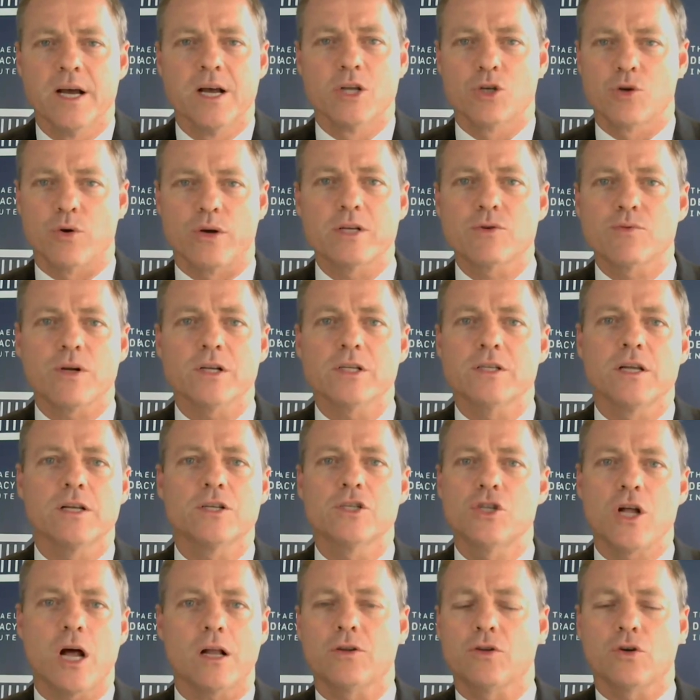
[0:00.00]
So Israel does
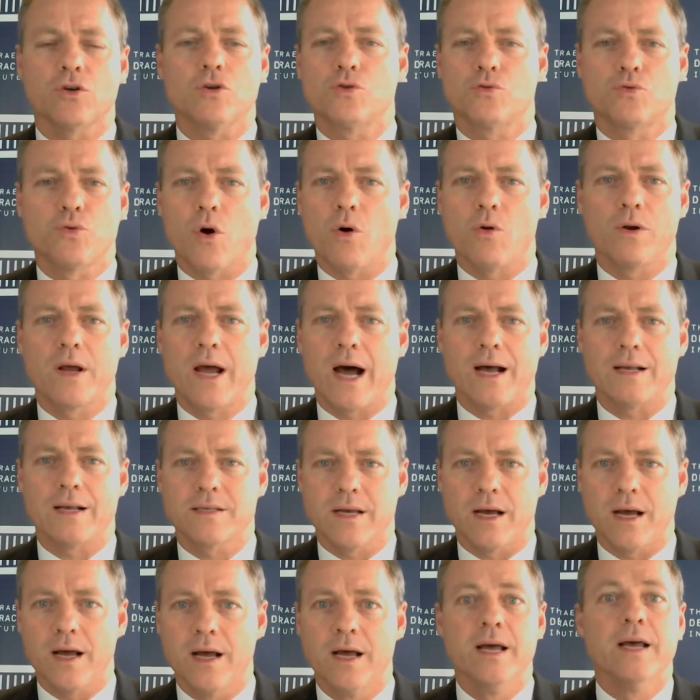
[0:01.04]
not control
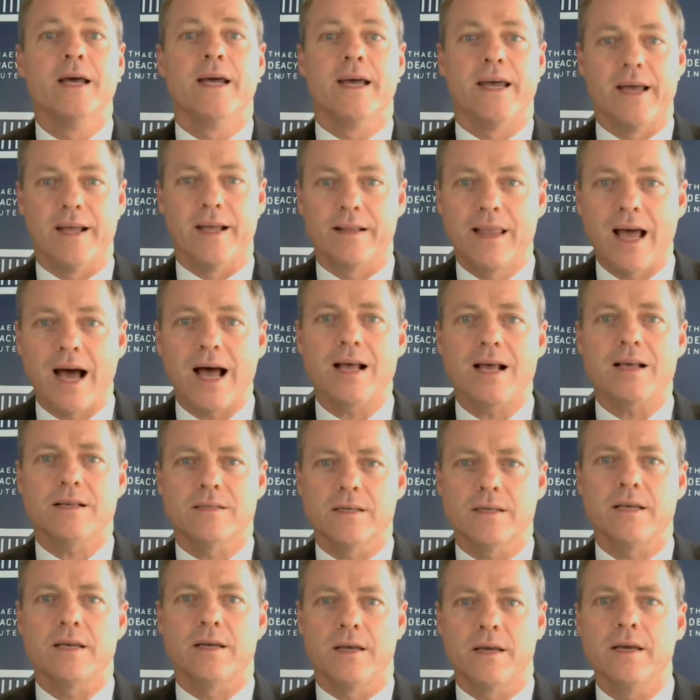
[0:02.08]
Gaza. It does
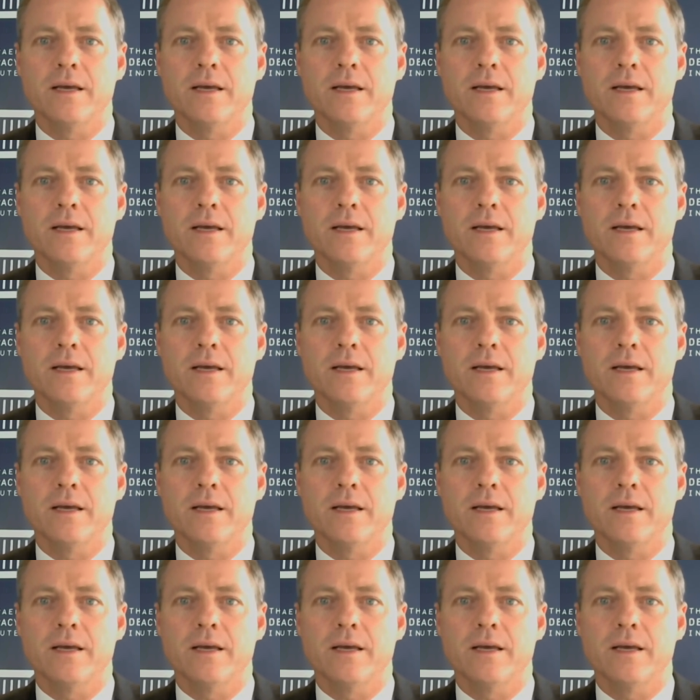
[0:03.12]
